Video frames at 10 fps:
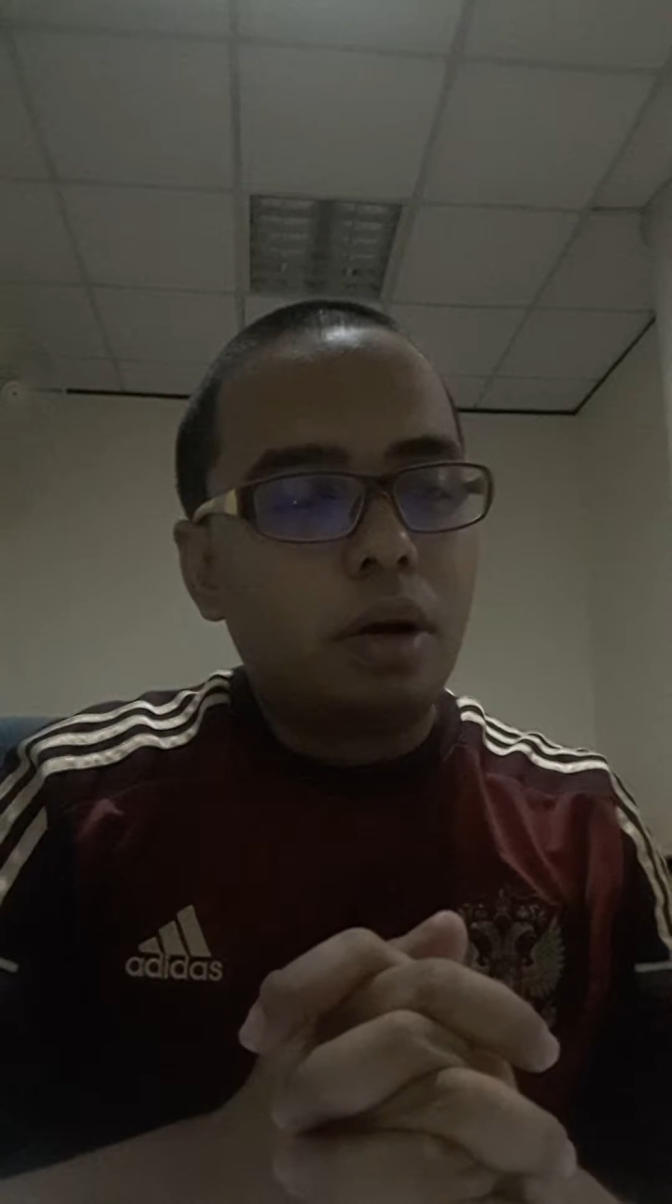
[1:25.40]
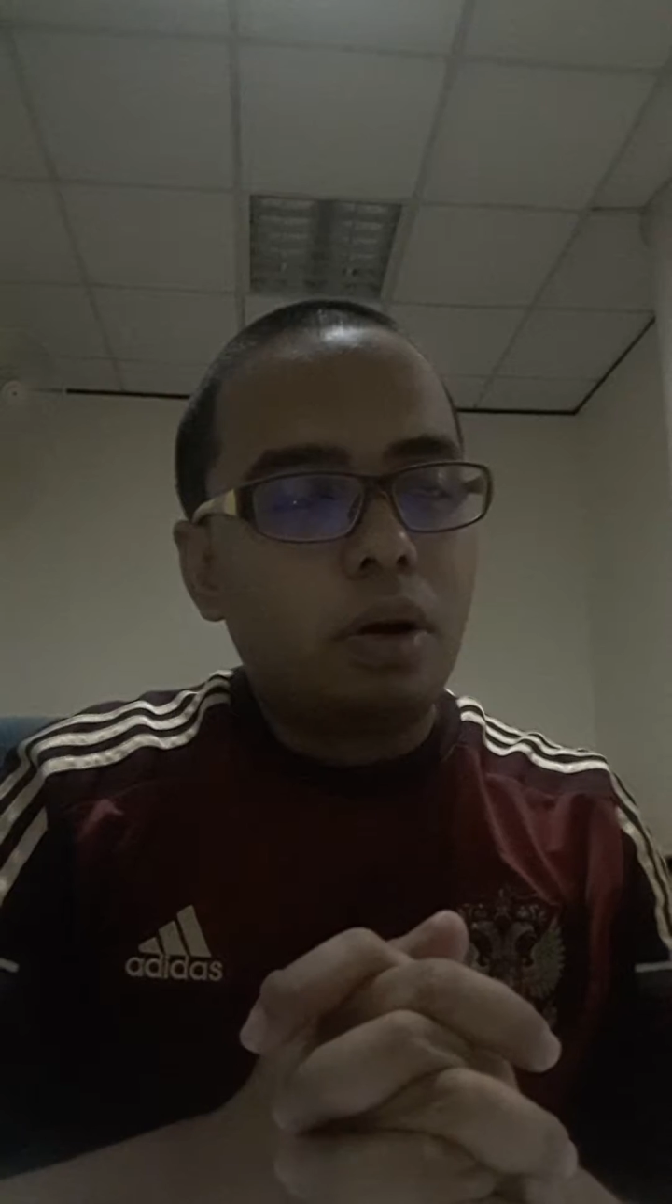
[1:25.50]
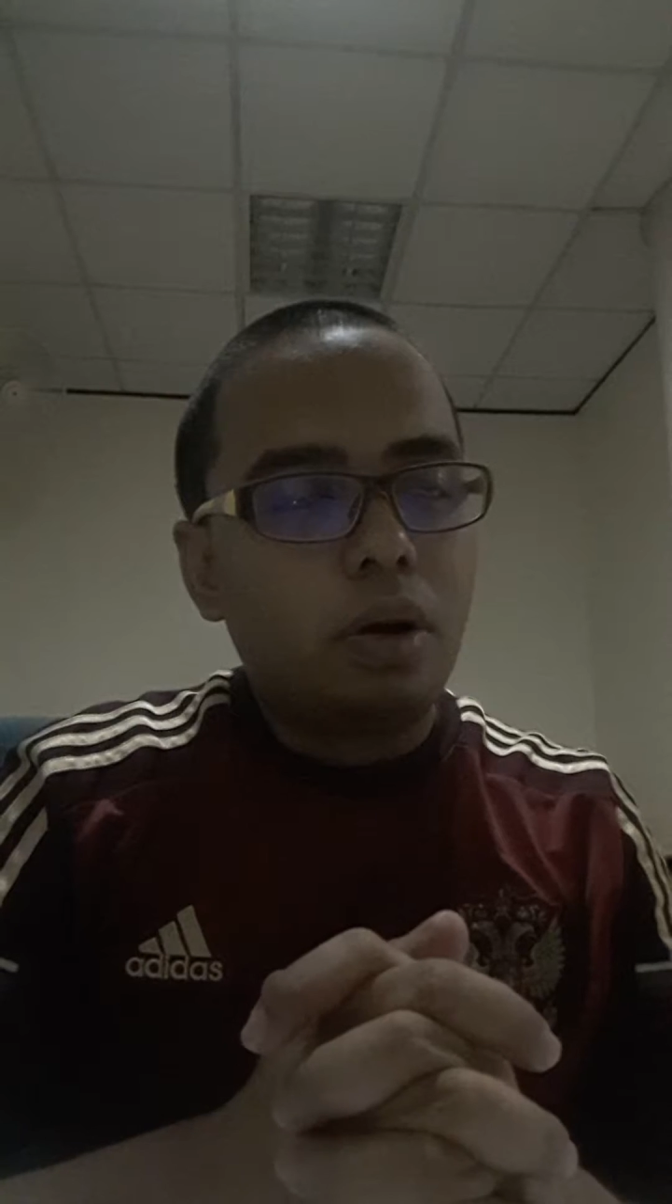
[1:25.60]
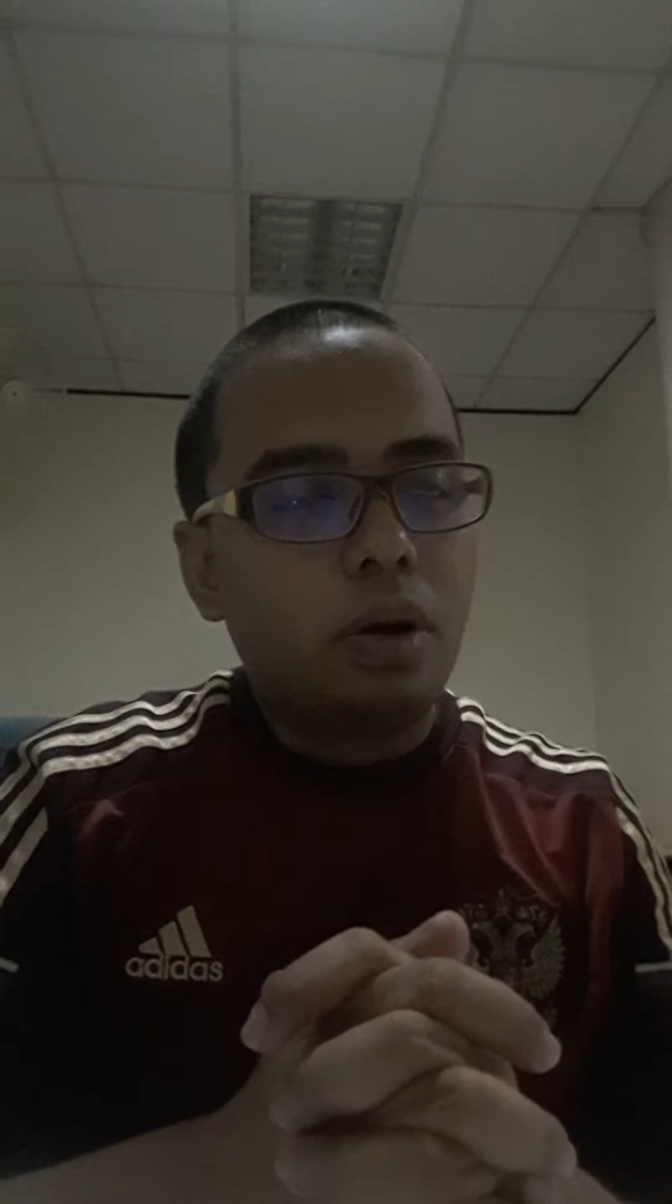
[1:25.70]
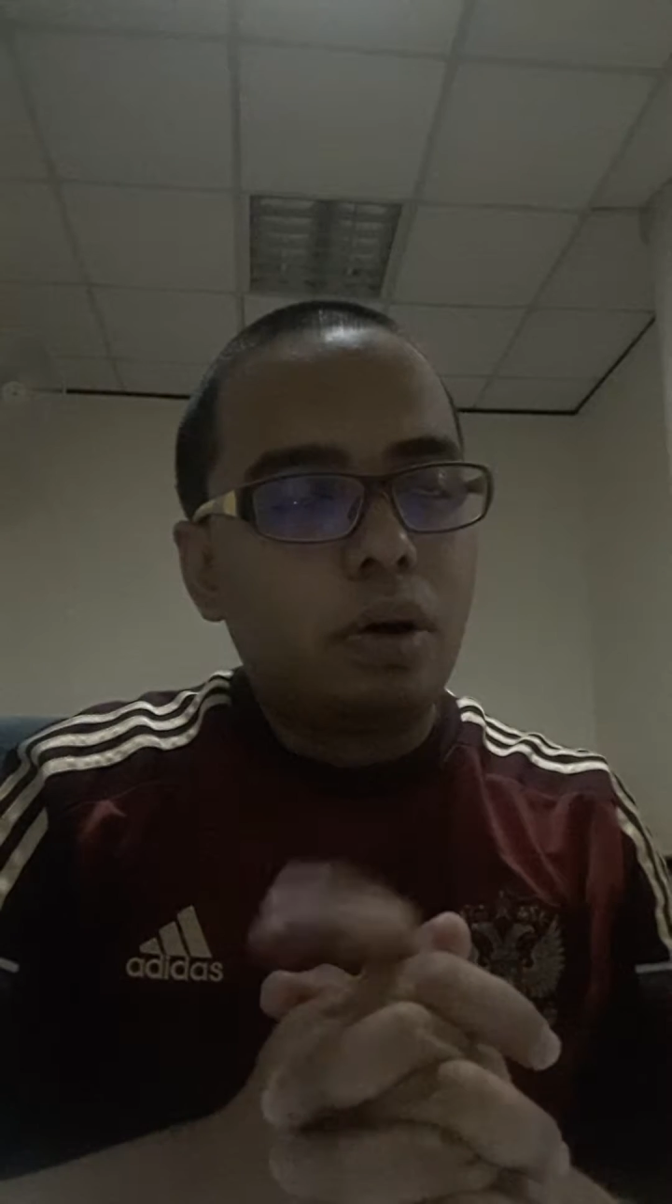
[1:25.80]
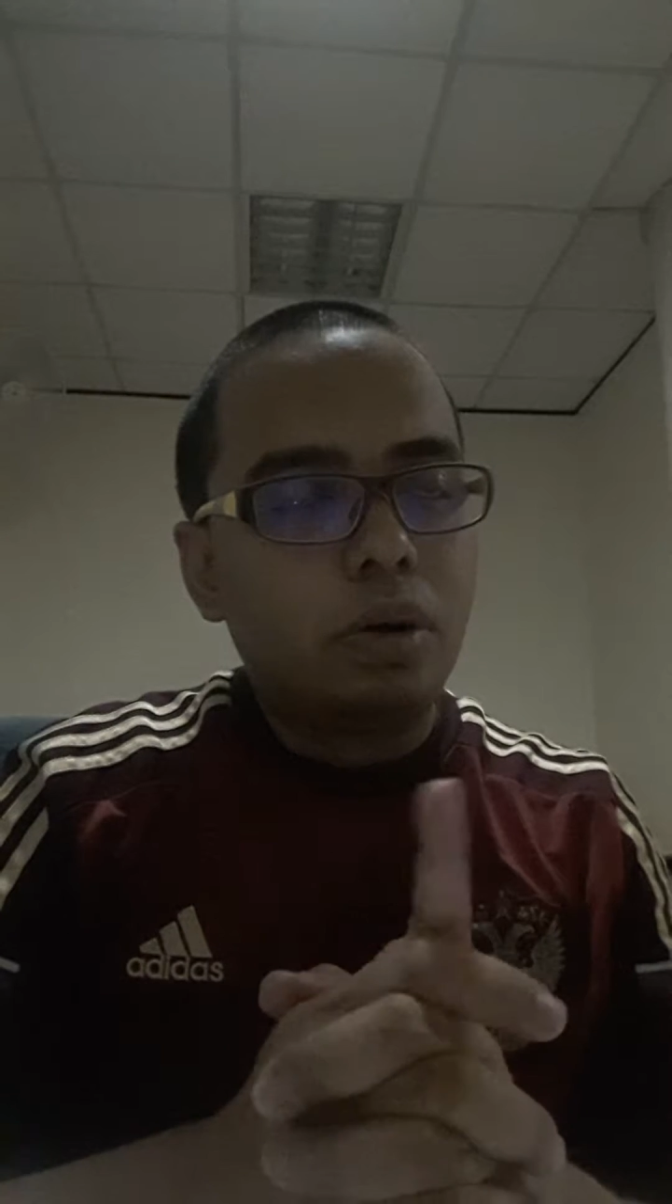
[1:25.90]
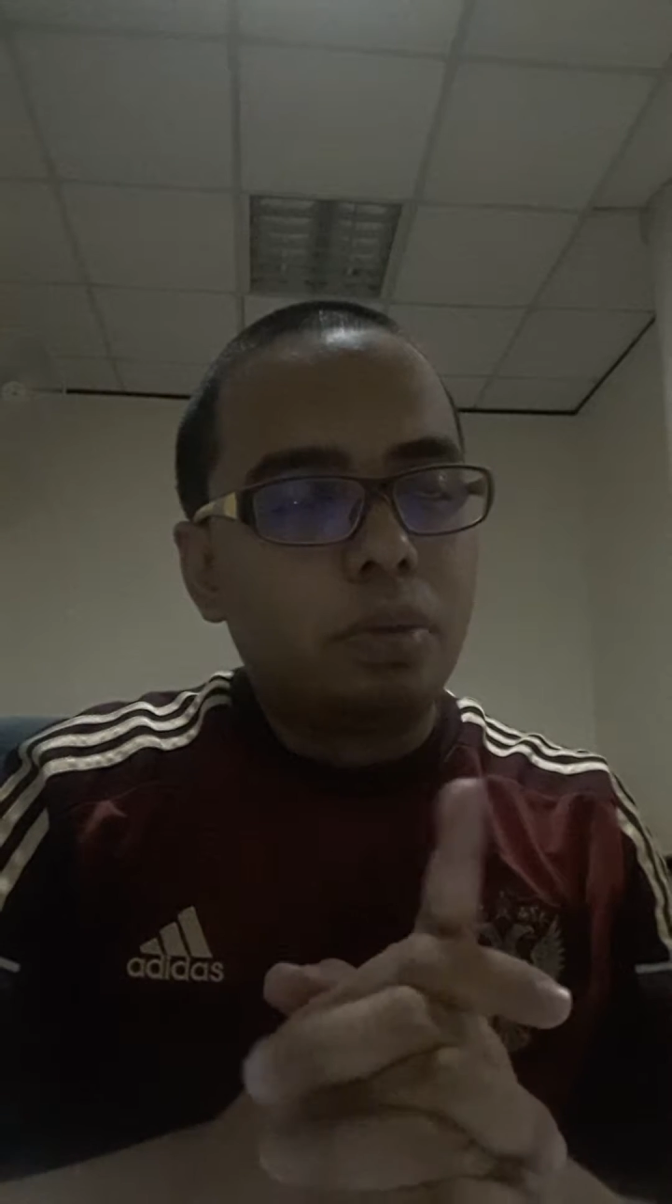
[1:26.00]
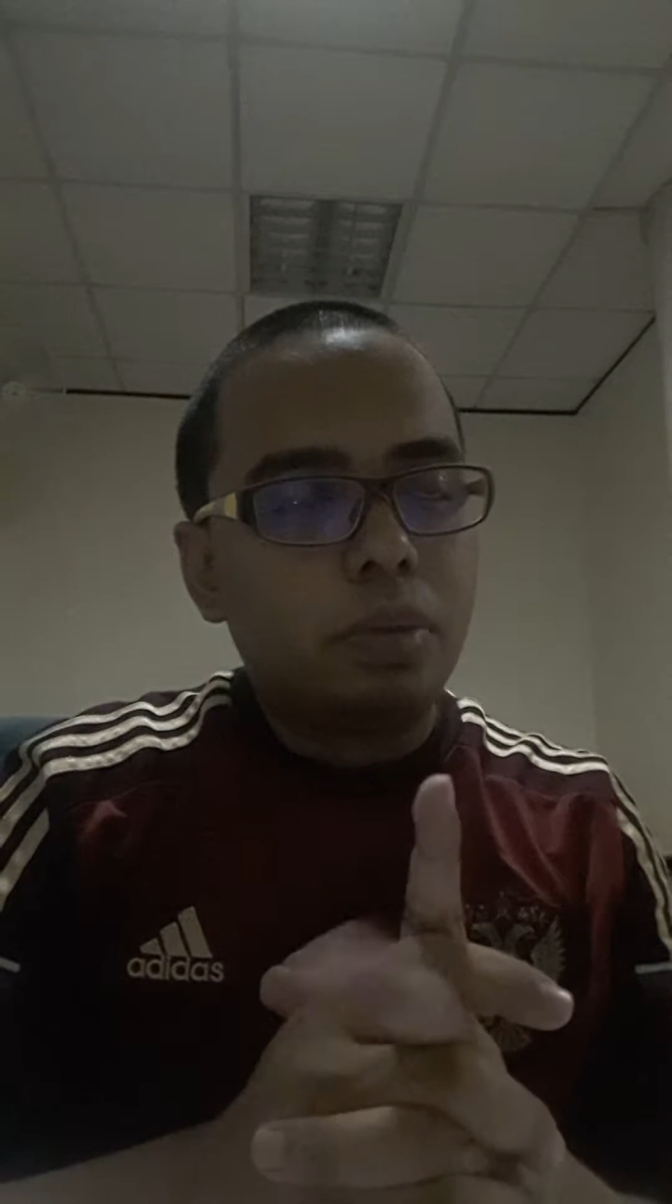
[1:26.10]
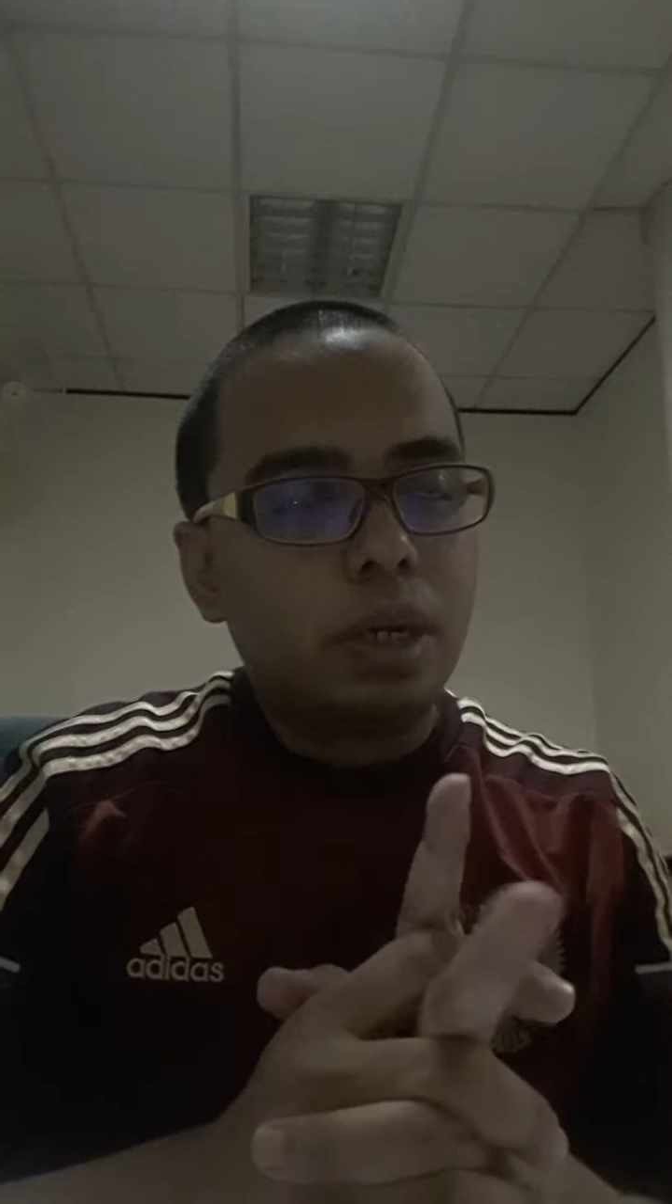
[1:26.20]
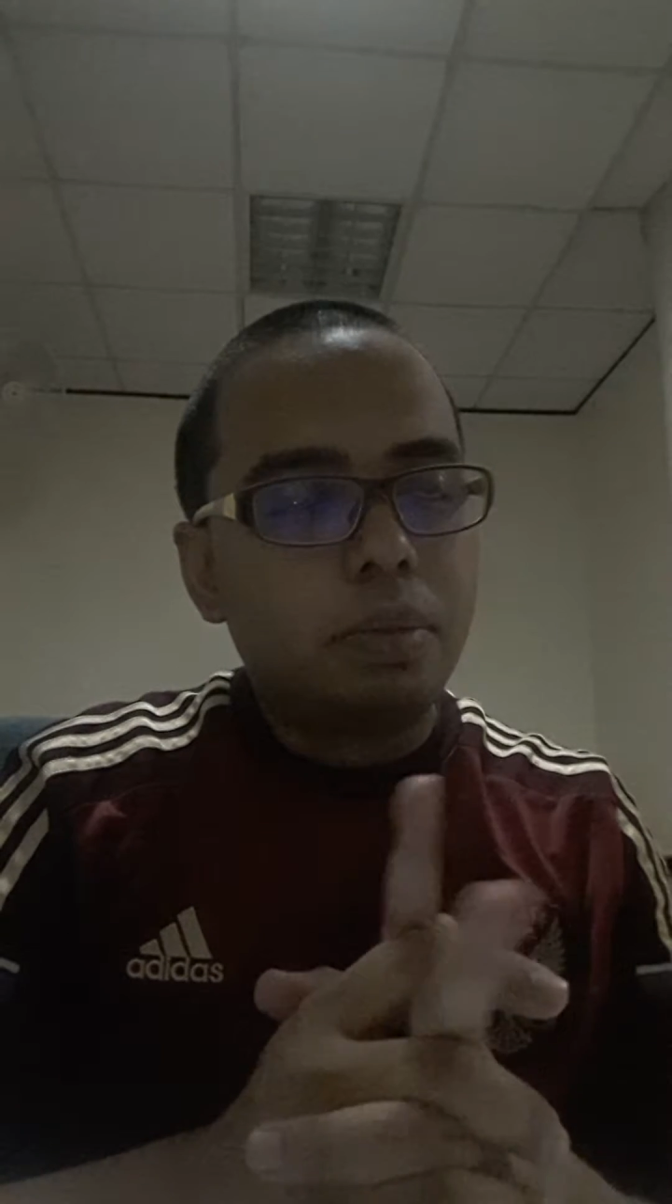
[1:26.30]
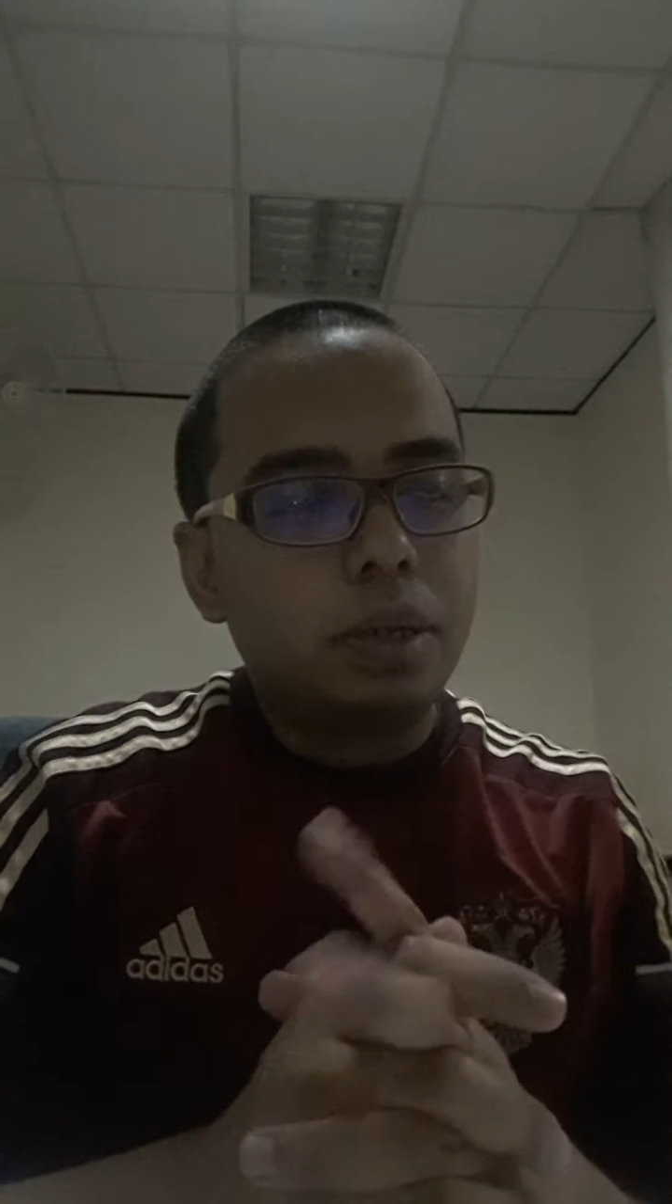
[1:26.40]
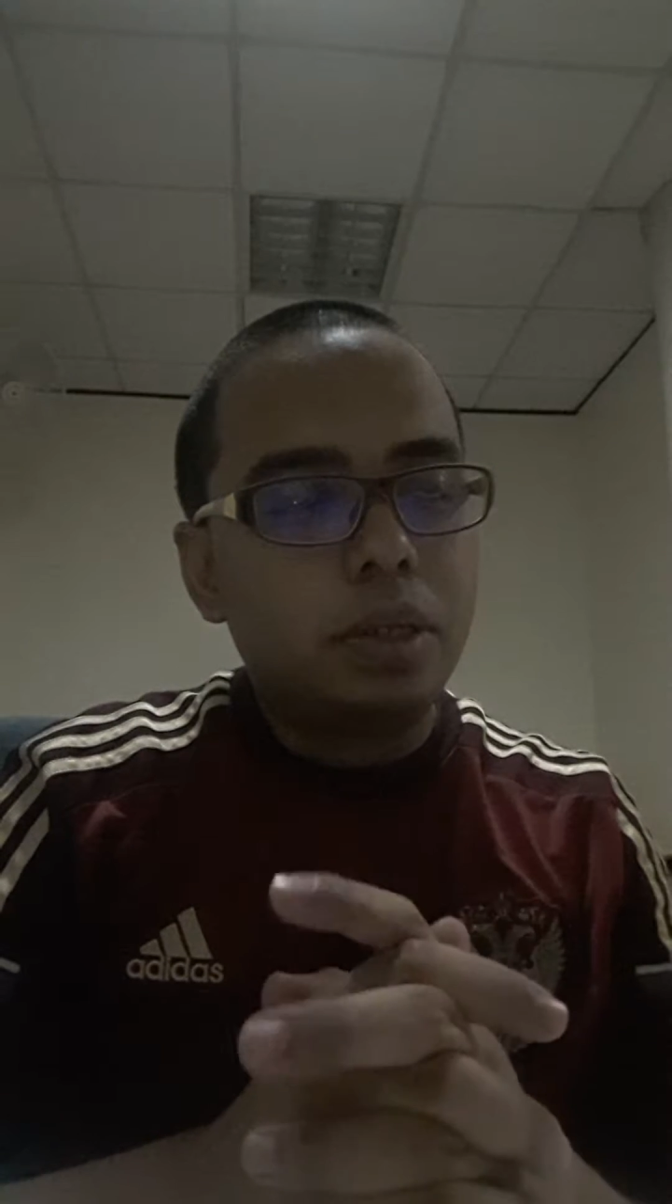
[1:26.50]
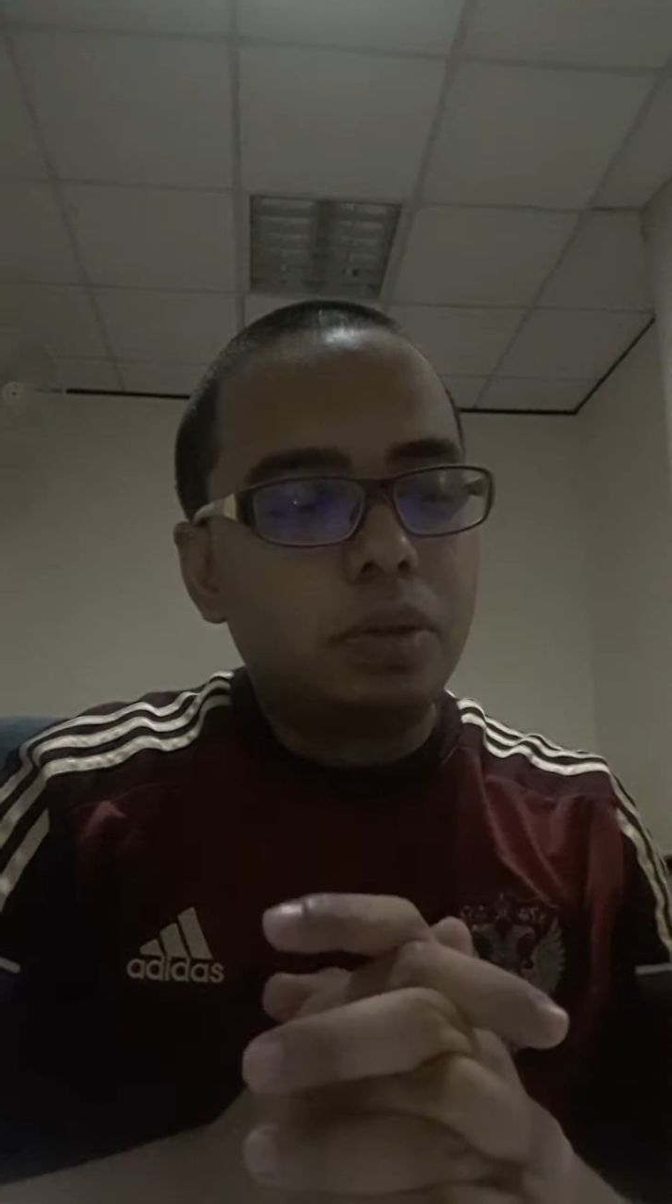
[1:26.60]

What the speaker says: Number